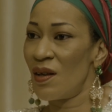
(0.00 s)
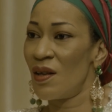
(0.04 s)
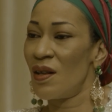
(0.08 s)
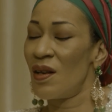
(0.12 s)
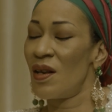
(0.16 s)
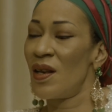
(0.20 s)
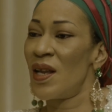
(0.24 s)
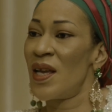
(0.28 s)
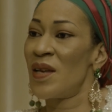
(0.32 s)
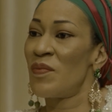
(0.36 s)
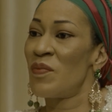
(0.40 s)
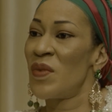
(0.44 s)

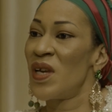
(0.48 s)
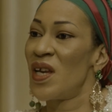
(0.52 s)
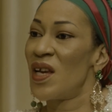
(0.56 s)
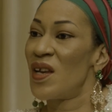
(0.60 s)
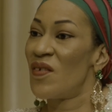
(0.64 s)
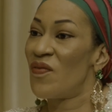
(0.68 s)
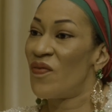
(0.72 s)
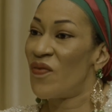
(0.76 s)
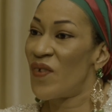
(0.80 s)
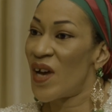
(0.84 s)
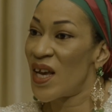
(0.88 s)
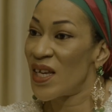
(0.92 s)
Let me
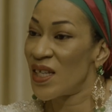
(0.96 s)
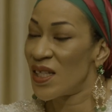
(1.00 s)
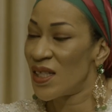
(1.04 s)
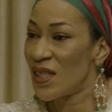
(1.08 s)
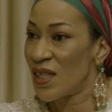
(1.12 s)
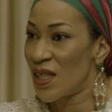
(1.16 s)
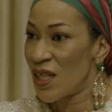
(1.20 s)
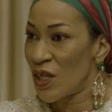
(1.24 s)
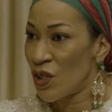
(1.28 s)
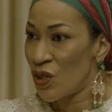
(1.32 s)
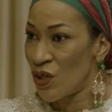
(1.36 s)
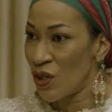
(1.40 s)
advise
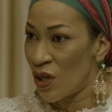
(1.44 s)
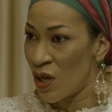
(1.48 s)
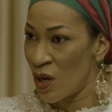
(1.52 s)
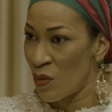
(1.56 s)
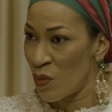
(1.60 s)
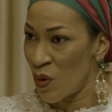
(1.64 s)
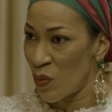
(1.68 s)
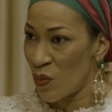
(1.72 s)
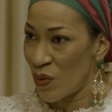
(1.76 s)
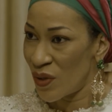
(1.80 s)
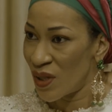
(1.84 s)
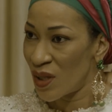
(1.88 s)
that you come
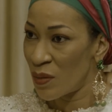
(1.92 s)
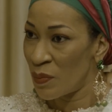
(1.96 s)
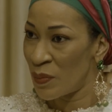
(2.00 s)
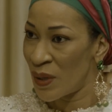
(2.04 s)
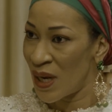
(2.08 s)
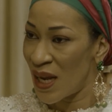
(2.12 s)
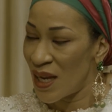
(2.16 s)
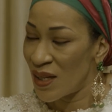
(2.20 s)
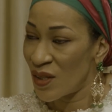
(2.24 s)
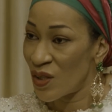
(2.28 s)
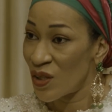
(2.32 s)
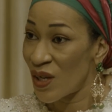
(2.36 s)
up with a
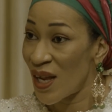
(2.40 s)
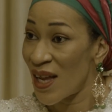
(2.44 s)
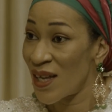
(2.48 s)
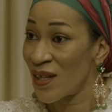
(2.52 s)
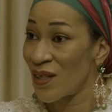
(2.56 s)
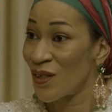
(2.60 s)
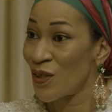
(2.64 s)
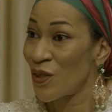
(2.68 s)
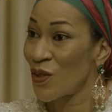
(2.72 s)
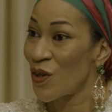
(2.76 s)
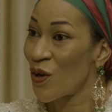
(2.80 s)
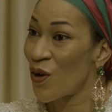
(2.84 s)
plan to
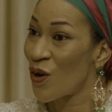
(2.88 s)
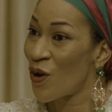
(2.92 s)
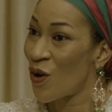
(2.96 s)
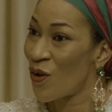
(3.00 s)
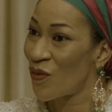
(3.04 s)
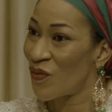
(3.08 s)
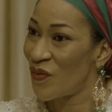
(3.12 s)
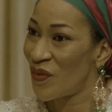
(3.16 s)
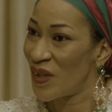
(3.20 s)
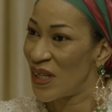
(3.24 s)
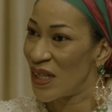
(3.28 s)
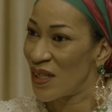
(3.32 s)
handle your
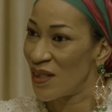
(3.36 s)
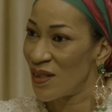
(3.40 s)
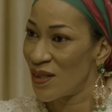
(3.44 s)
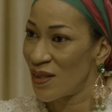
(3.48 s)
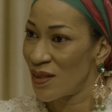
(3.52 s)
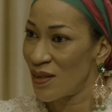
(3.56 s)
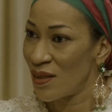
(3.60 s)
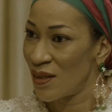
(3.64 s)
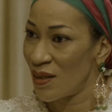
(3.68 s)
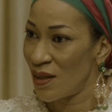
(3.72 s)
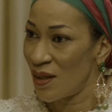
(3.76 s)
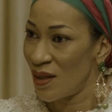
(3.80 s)
conflicts.
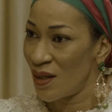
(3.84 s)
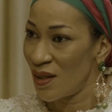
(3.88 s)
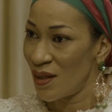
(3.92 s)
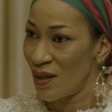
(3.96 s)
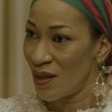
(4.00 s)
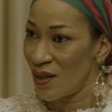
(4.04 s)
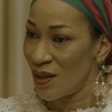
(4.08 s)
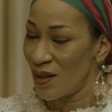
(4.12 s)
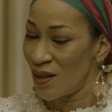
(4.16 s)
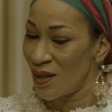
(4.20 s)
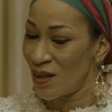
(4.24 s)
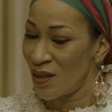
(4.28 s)

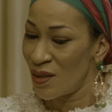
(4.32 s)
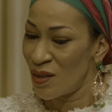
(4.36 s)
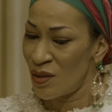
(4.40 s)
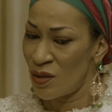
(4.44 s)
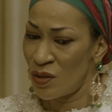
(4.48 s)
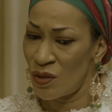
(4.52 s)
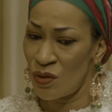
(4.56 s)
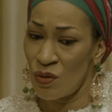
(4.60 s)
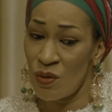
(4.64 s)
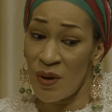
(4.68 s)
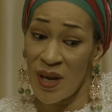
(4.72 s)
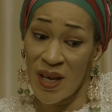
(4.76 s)

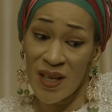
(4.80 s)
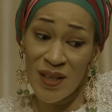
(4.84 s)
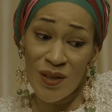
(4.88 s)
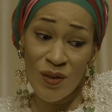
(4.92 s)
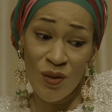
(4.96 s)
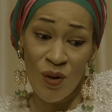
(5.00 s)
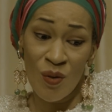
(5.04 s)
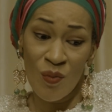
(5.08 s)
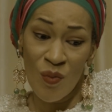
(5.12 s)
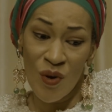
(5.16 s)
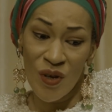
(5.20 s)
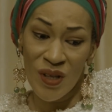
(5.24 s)
Two heads
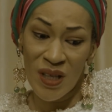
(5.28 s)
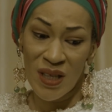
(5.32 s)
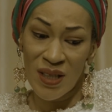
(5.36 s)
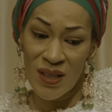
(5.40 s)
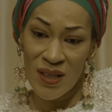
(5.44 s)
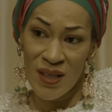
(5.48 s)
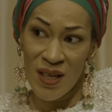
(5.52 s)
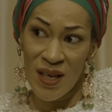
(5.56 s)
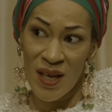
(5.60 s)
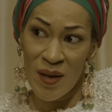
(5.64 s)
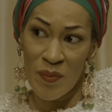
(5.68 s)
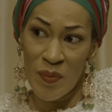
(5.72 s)
or more, they
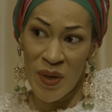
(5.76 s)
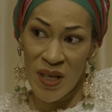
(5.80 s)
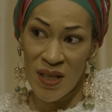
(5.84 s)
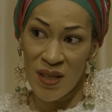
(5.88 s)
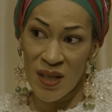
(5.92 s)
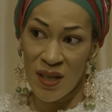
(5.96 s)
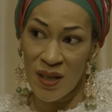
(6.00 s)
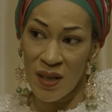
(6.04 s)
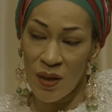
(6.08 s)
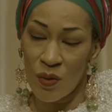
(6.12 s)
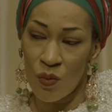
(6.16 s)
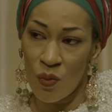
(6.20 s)
say, are better
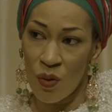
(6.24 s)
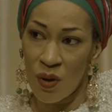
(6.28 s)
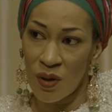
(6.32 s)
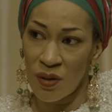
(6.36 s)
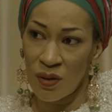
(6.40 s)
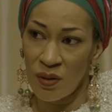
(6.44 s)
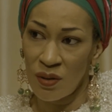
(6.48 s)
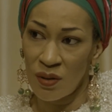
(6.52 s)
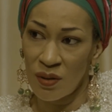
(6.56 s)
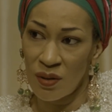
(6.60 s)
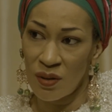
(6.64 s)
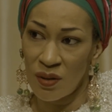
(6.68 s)
than one.